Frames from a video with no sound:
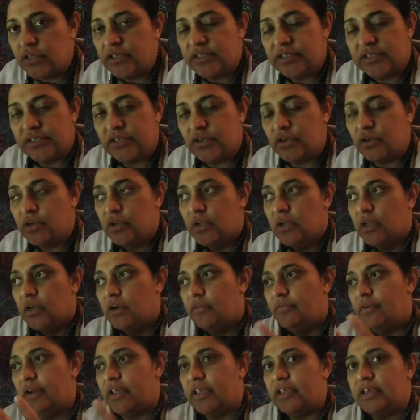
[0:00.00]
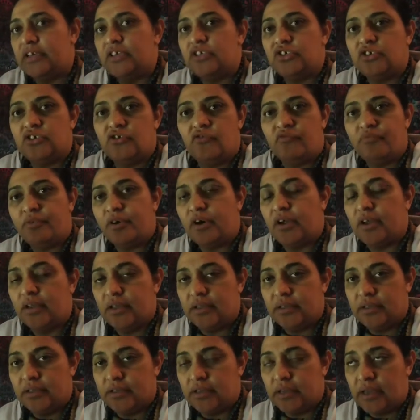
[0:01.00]
It's not recognition of
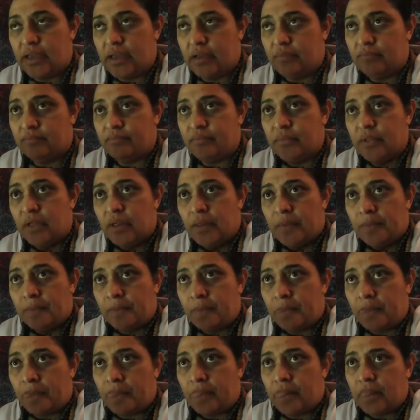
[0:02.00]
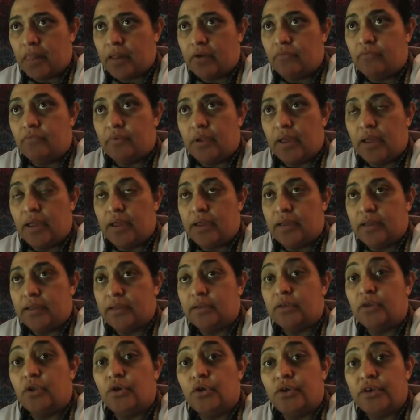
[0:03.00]
prior
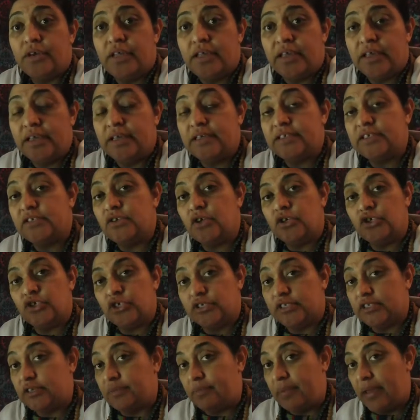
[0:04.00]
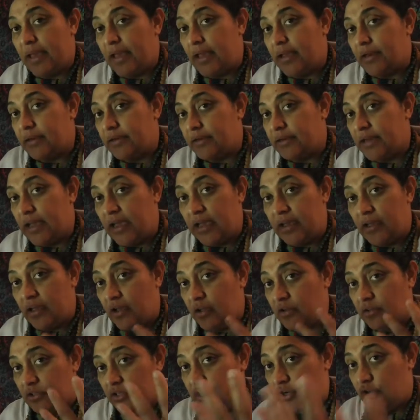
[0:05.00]
learning is not just about
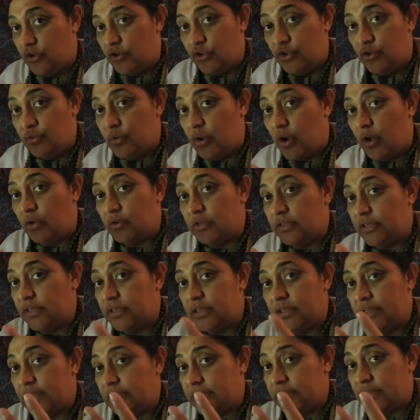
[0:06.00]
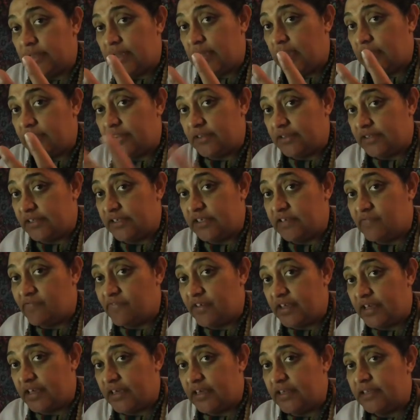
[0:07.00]
you holding other
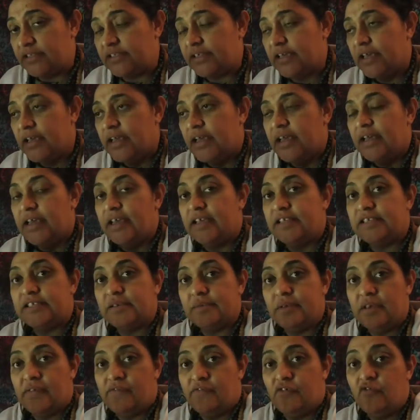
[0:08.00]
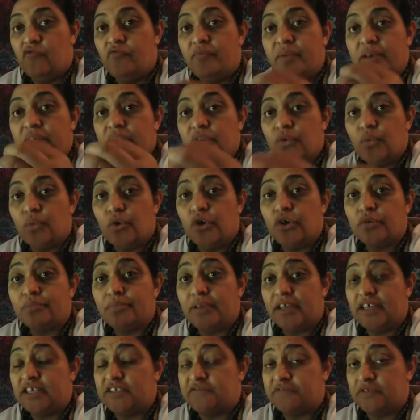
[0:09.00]
certificates. It's if you've been in the
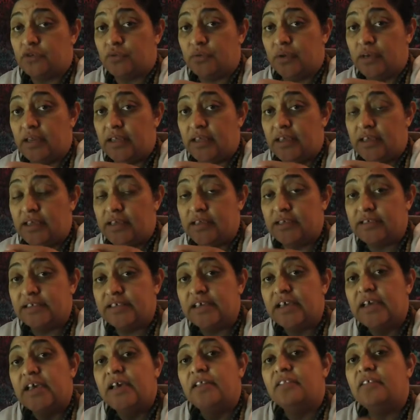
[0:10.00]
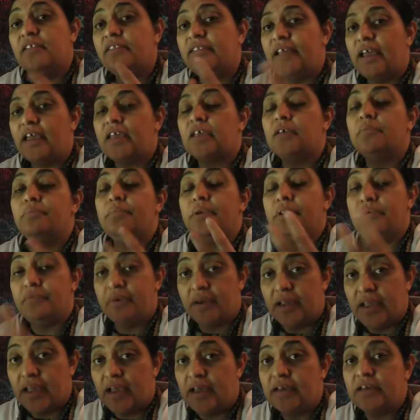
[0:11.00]
workplace for 20 years, then that can be
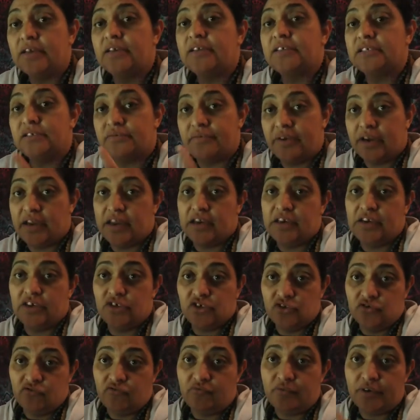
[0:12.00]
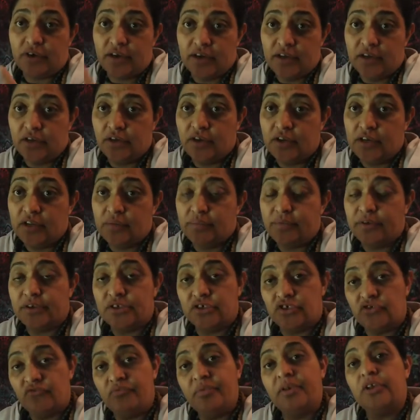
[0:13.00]
regarded as recognition of prior learning
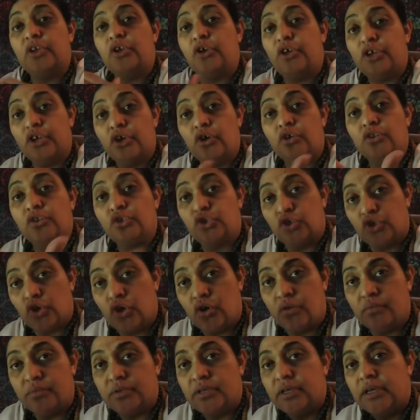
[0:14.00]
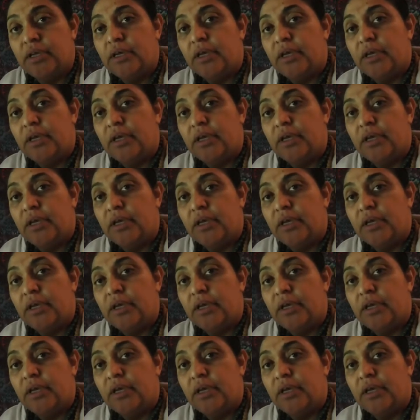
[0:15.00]
because you've been learning on the job.